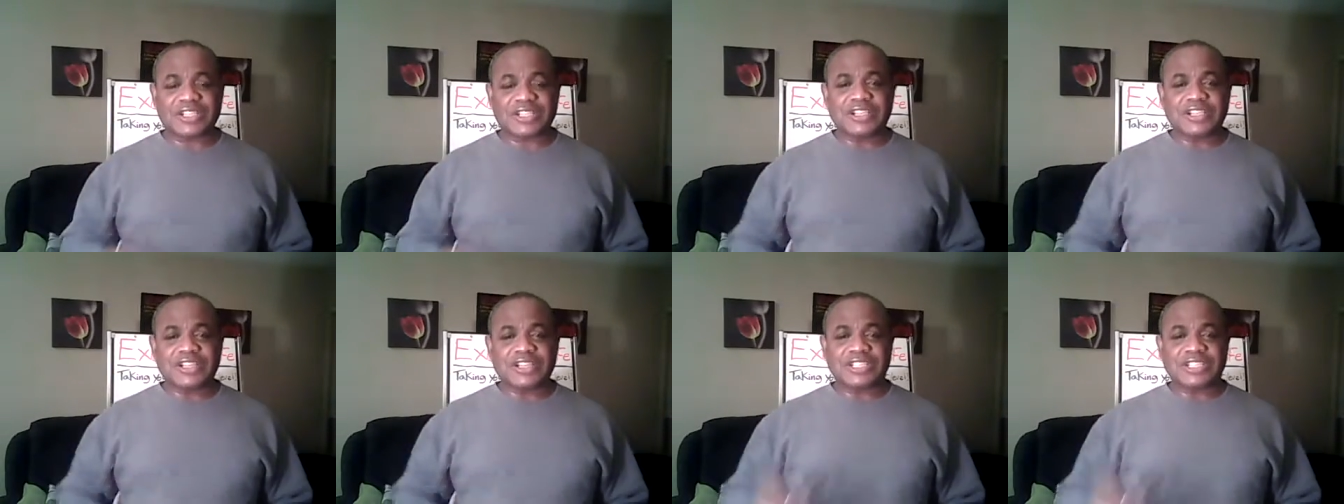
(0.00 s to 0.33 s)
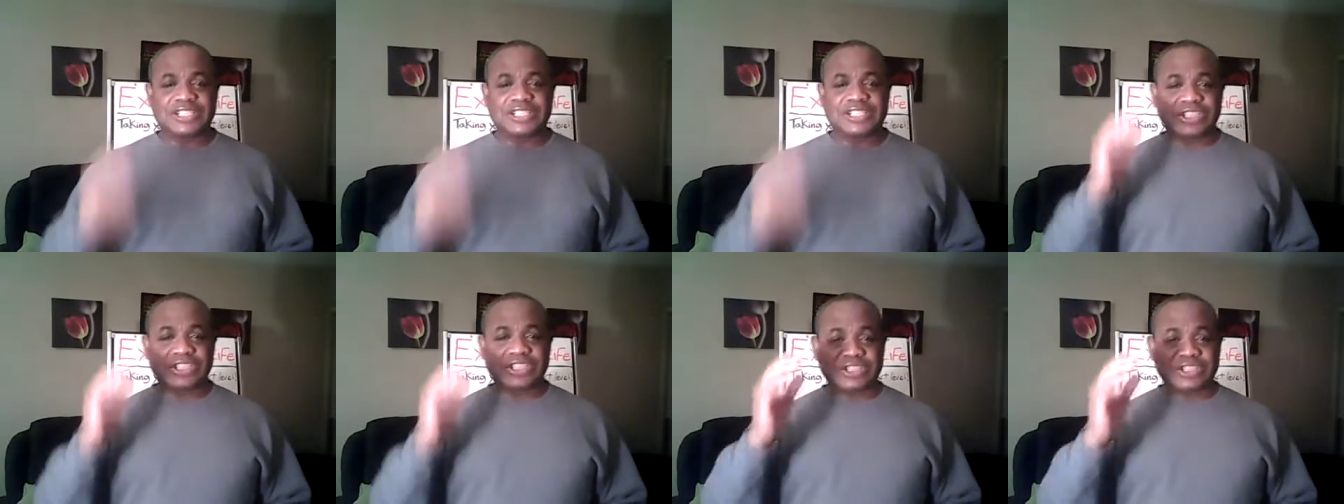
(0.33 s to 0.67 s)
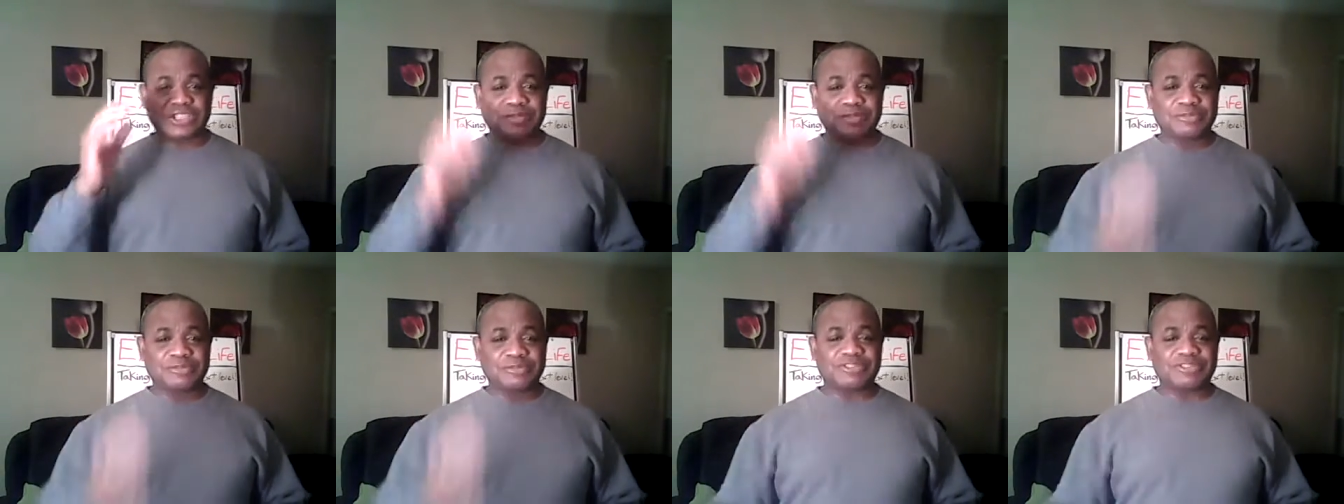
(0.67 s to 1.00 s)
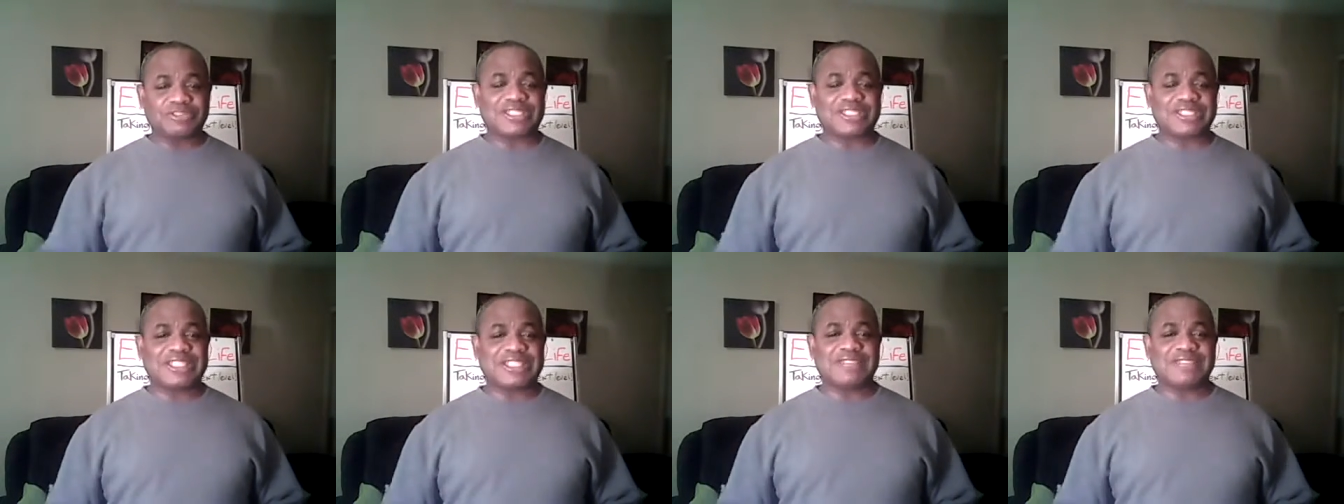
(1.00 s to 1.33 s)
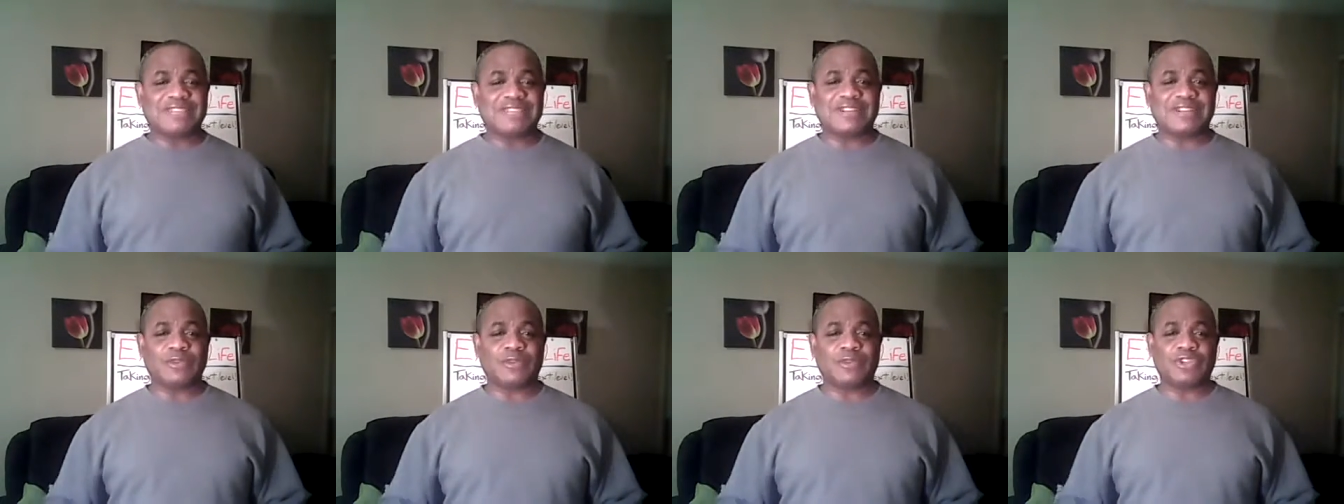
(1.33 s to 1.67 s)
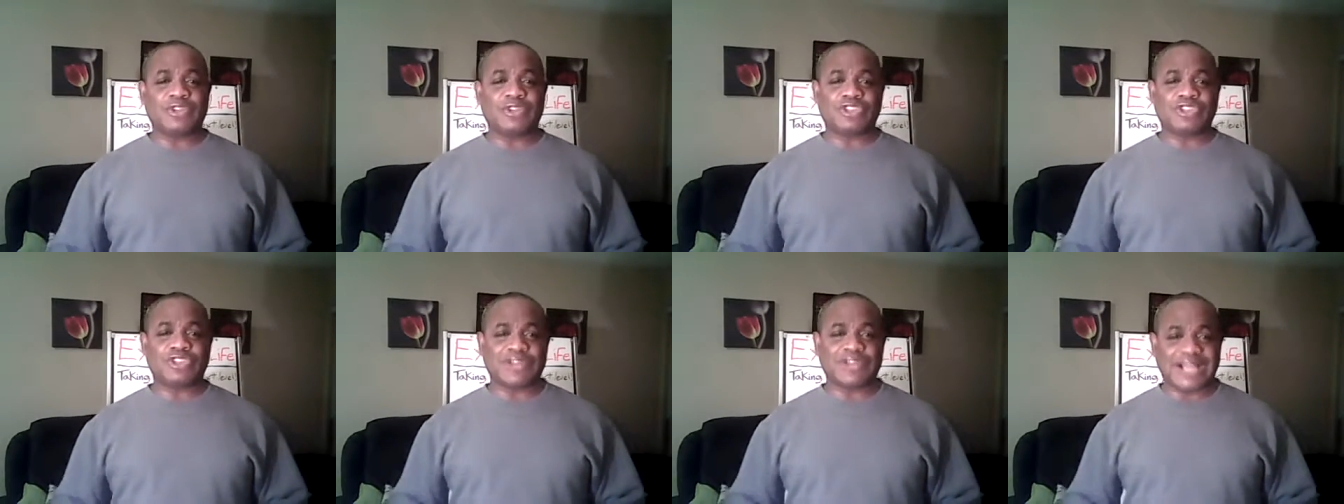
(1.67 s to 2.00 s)
that you're going to receive that which
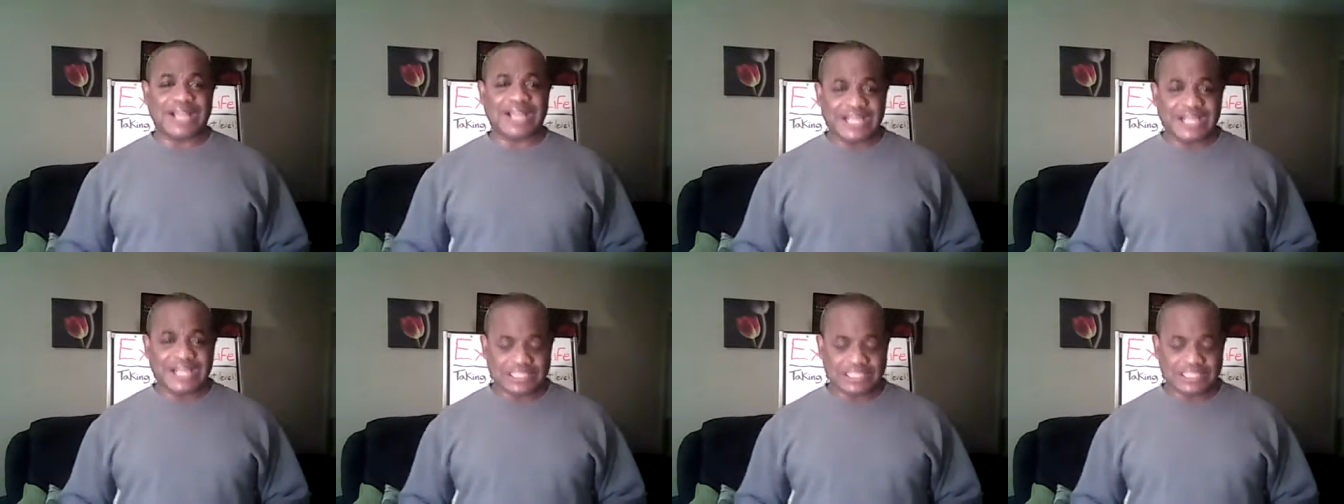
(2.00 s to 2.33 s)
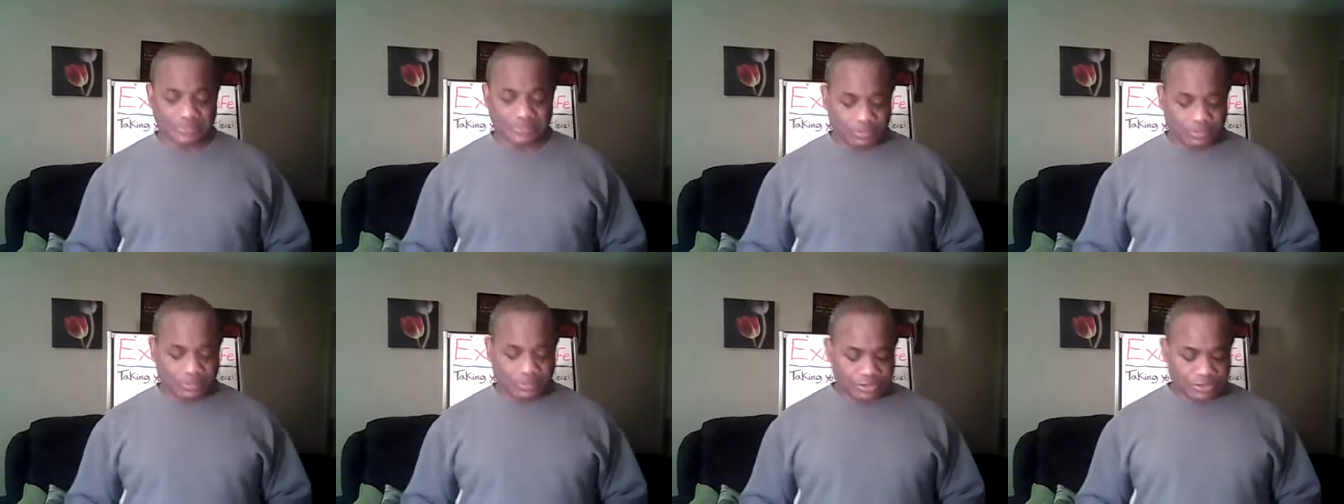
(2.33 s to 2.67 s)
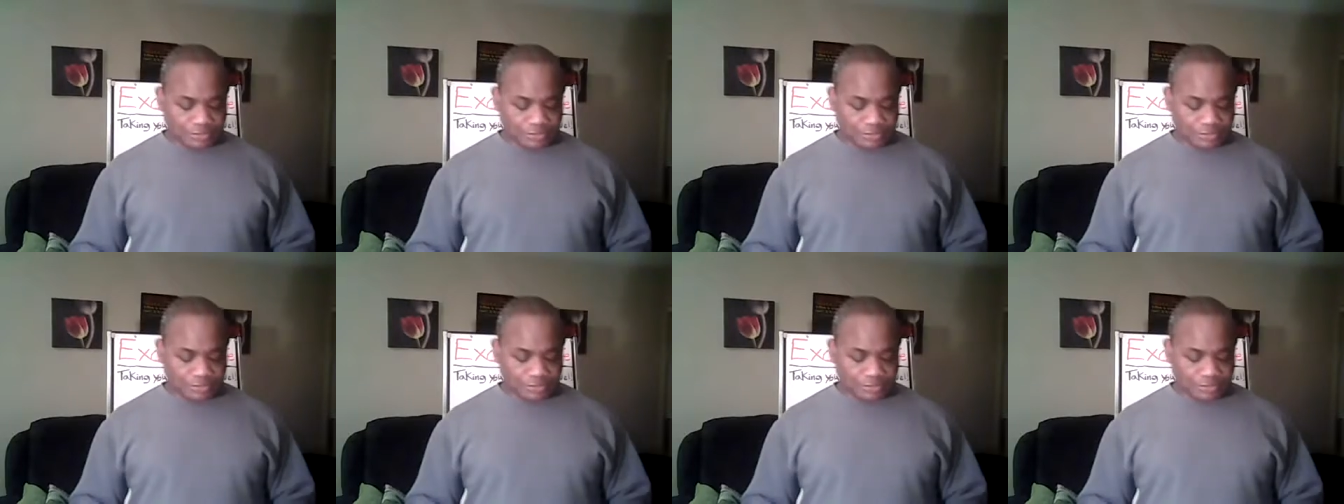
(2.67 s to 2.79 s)
you ask for